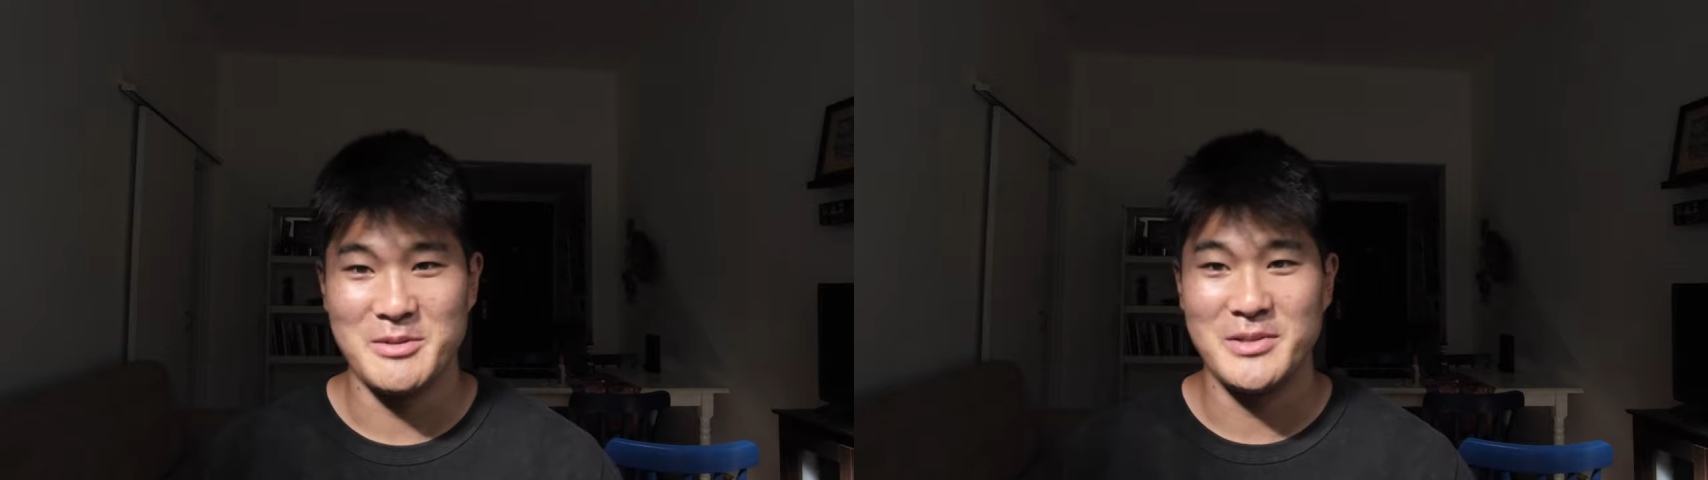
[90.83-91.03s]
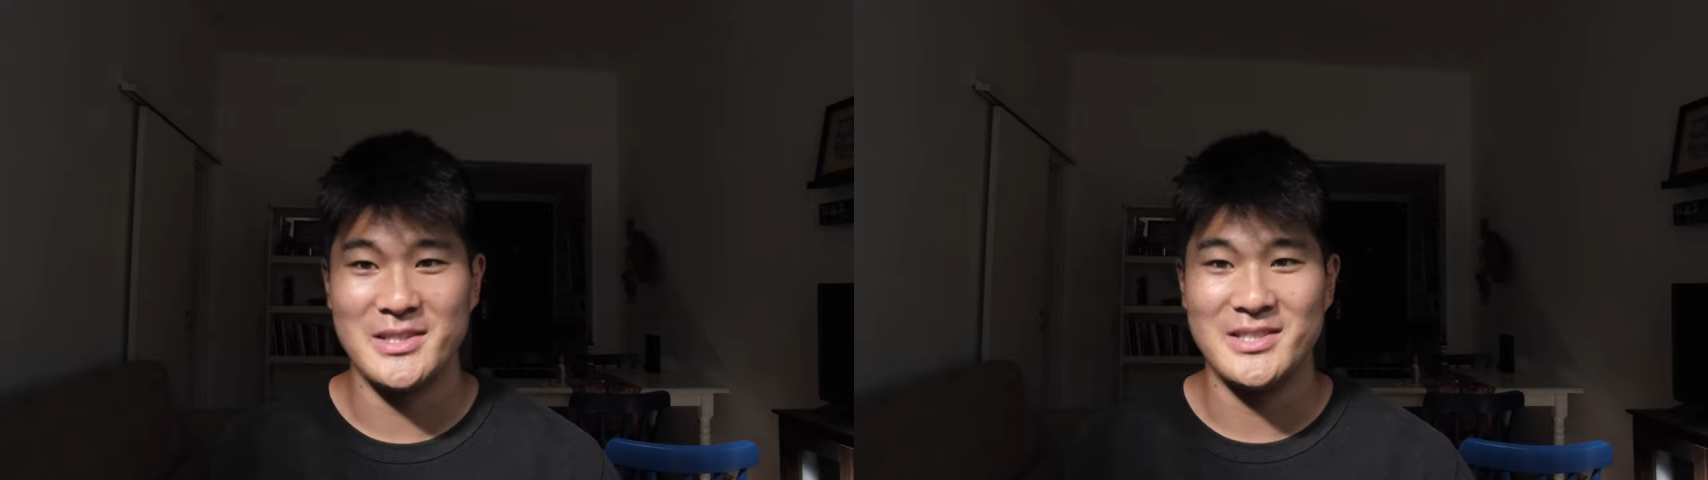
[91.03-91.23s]

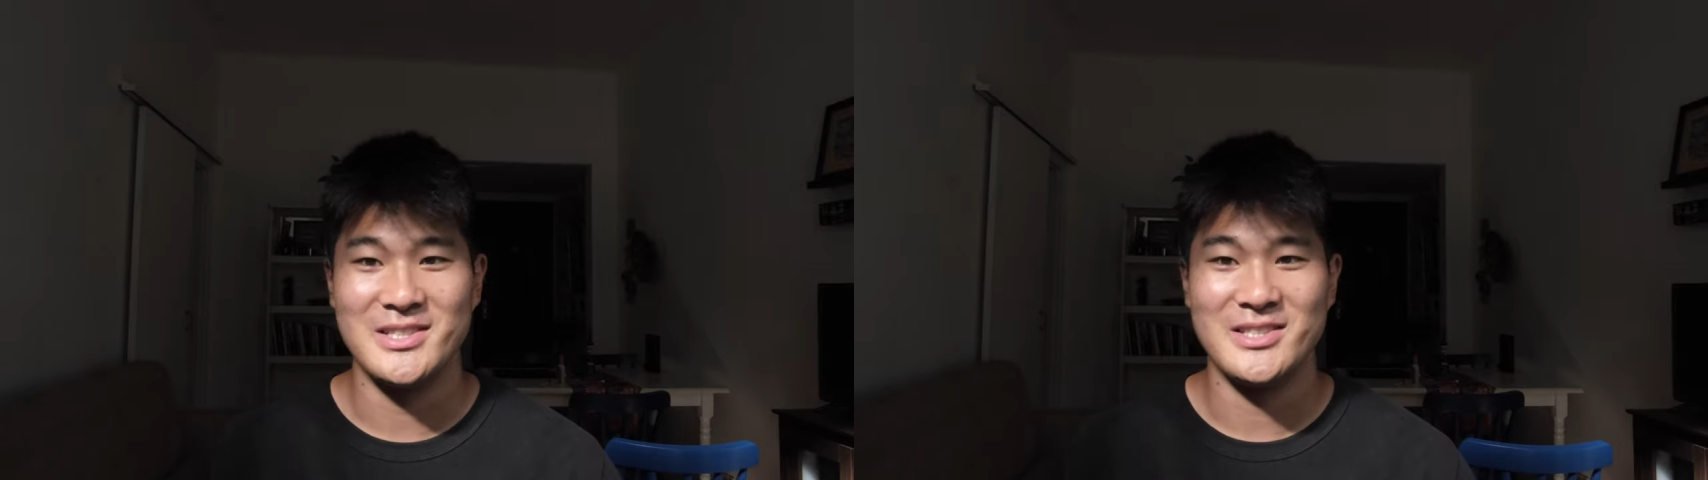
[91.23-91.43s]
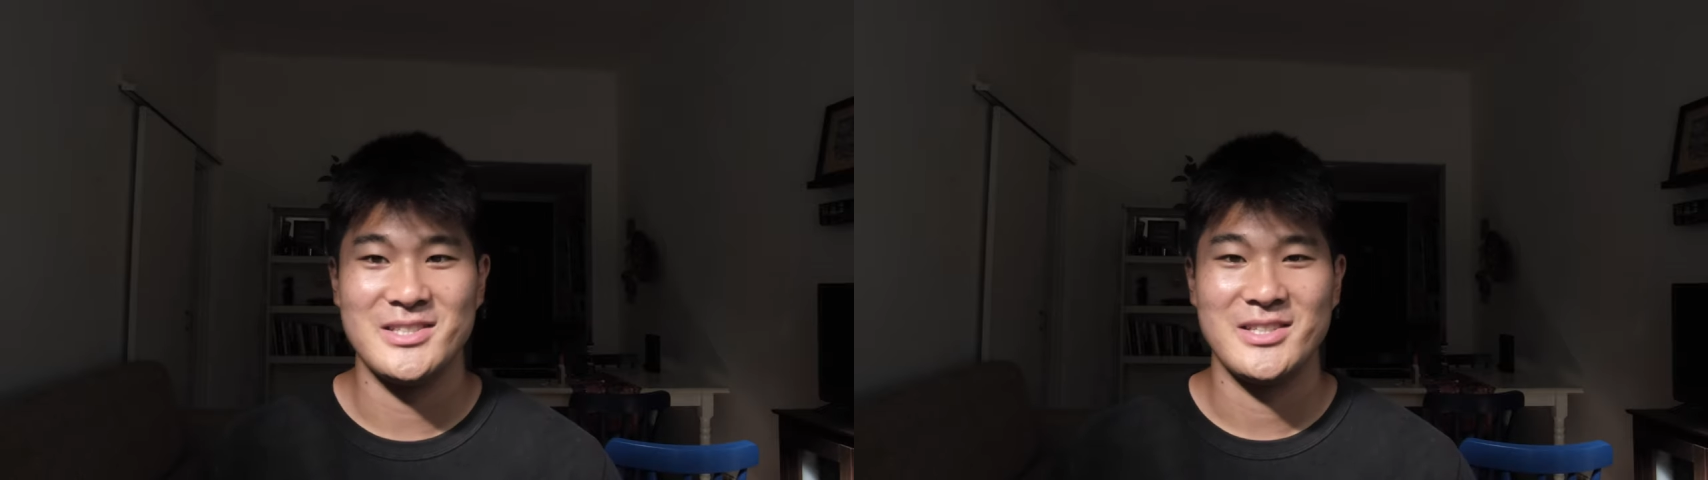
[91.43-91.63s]

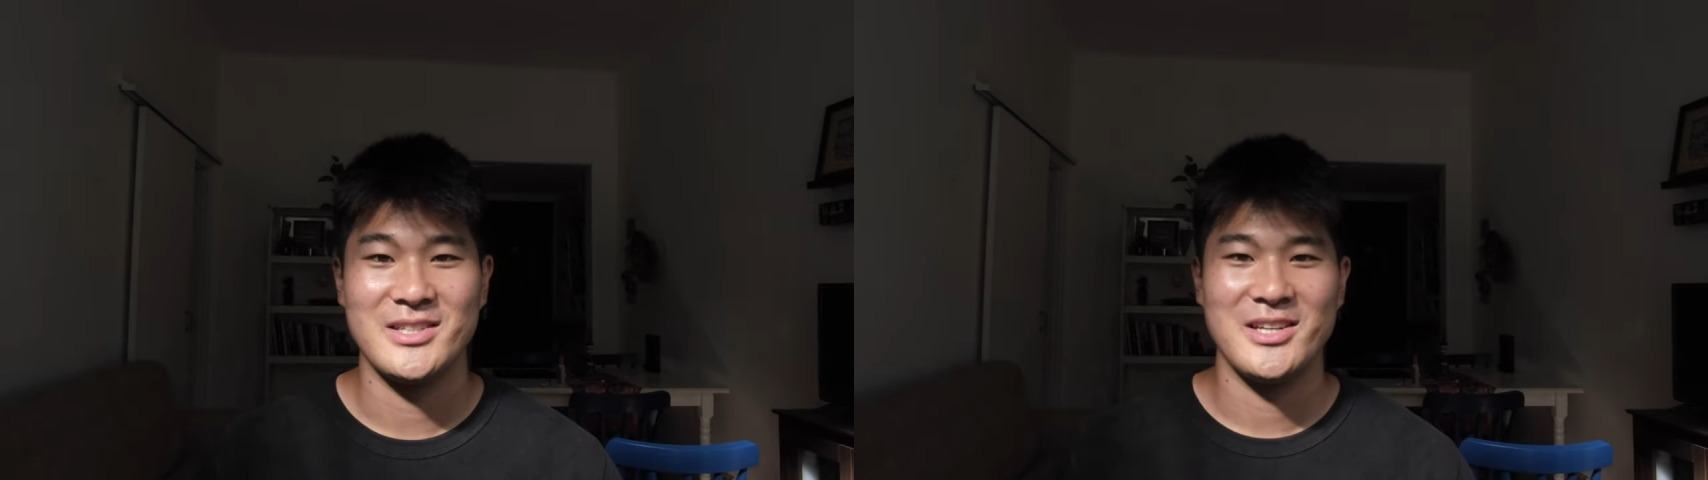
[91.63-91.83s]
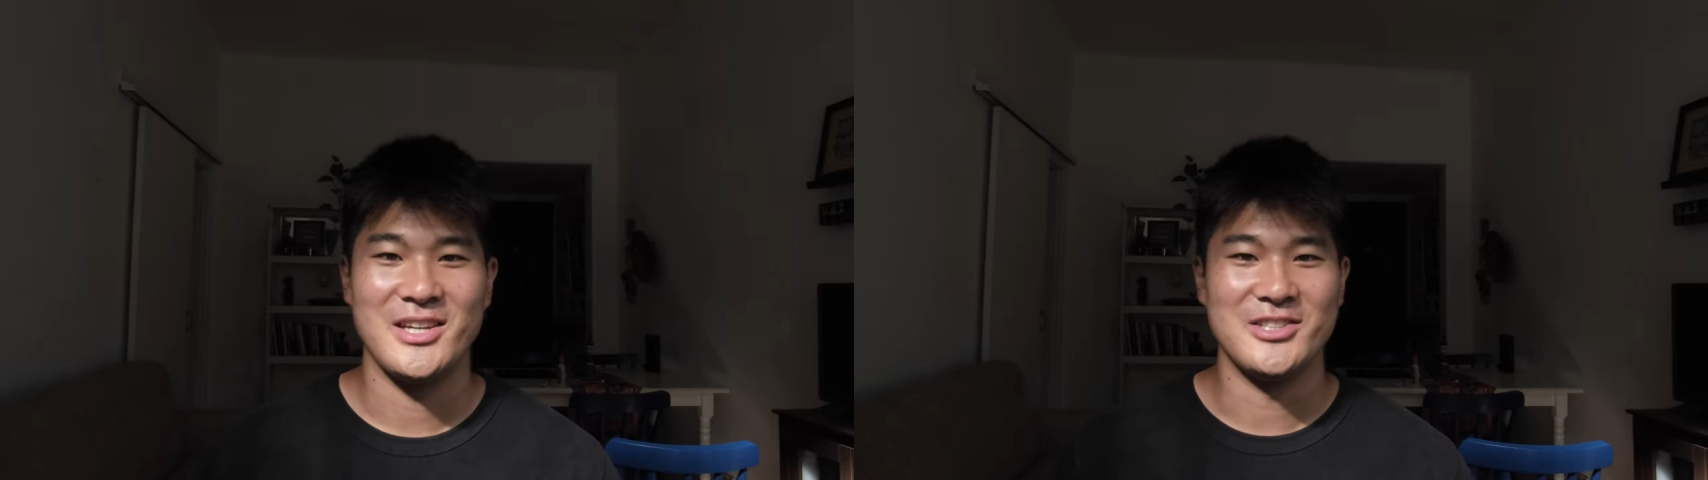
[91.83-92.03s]
places
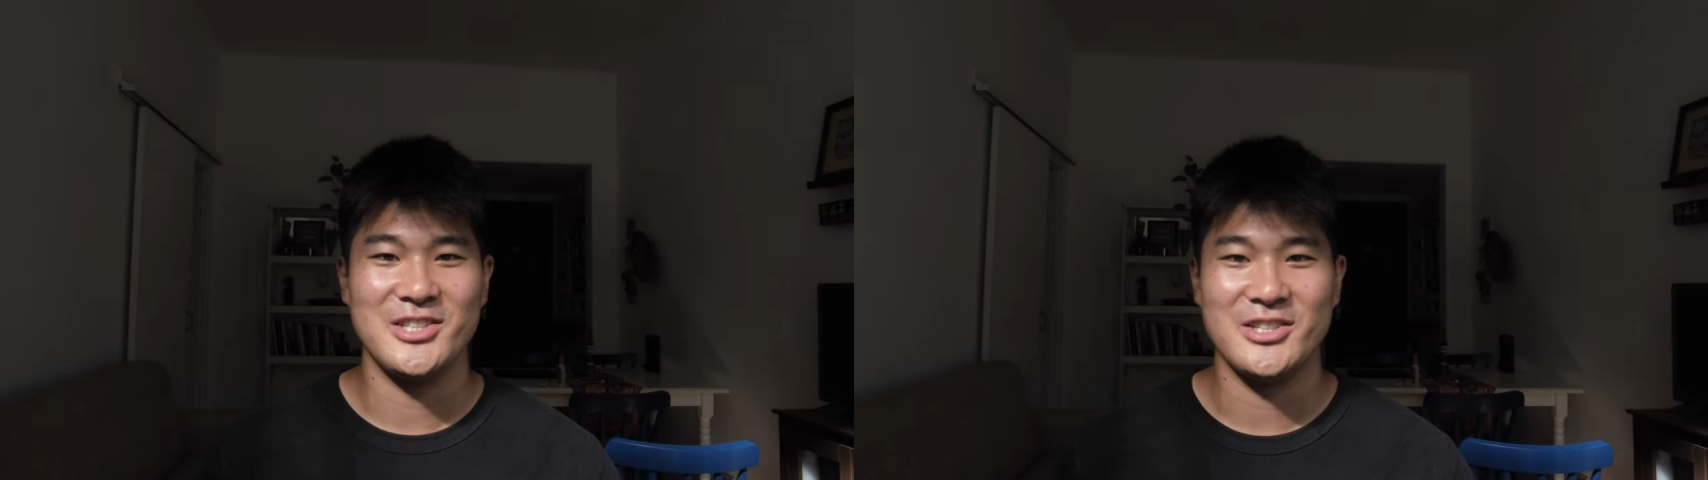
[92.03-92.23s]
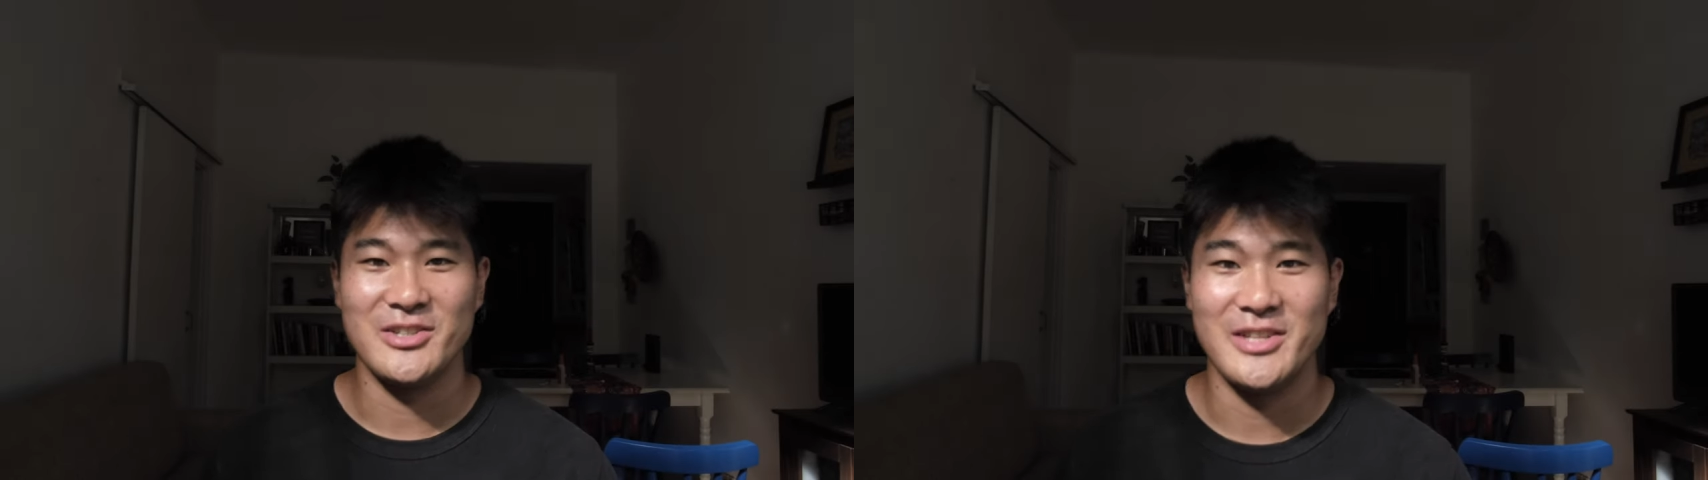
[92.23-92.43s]
and
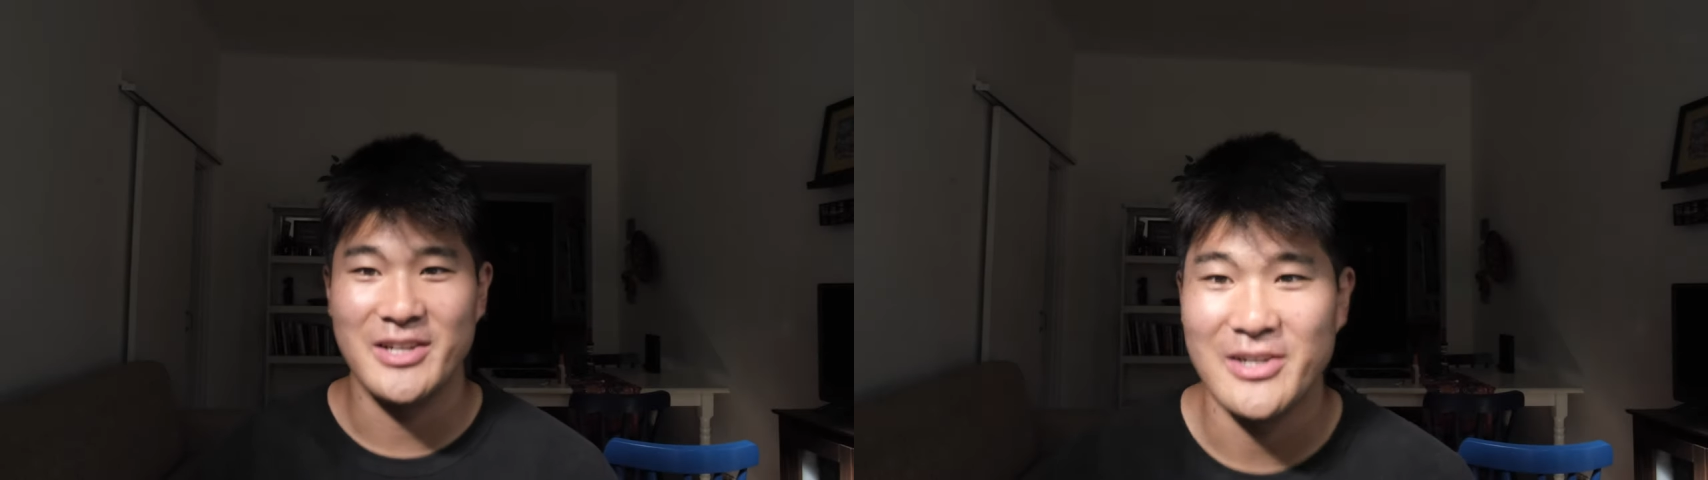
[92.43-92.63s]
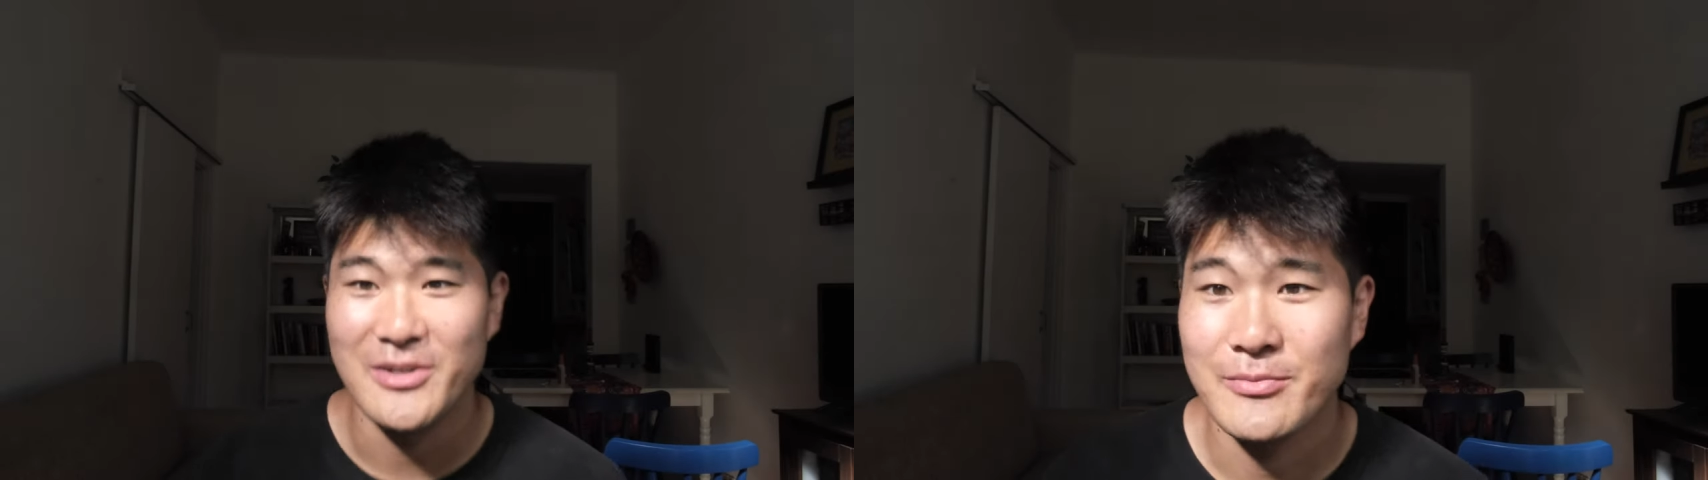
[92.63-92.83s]
checked all that
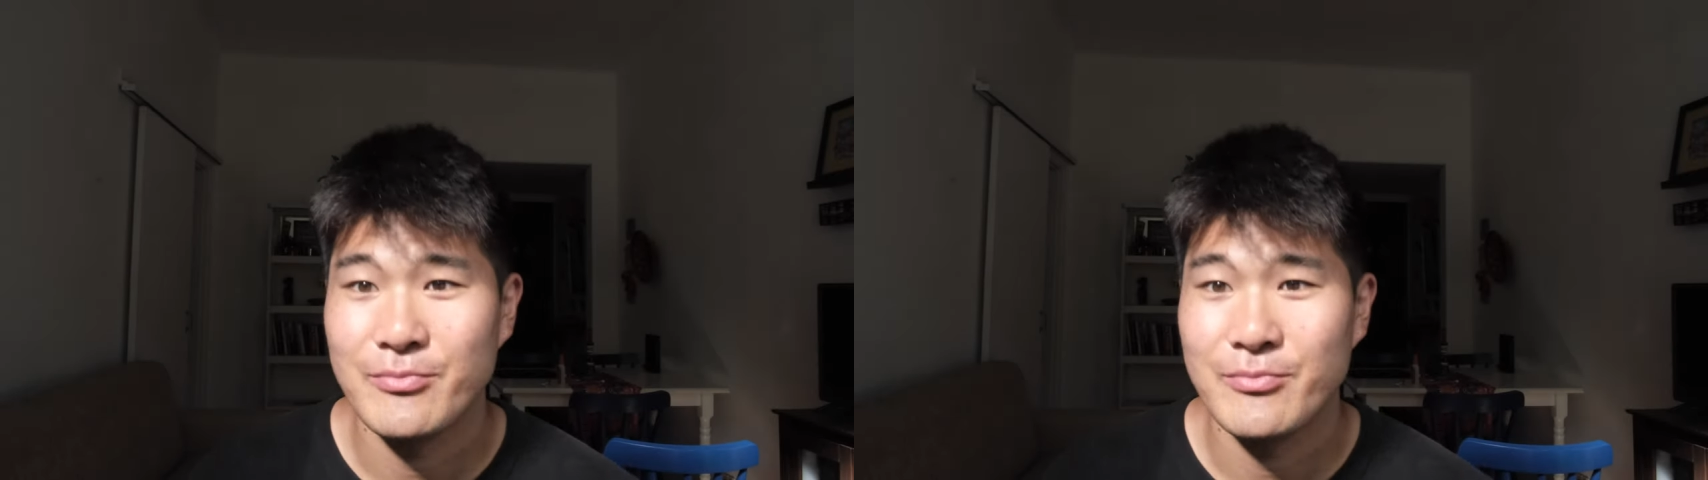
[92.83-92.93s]
out.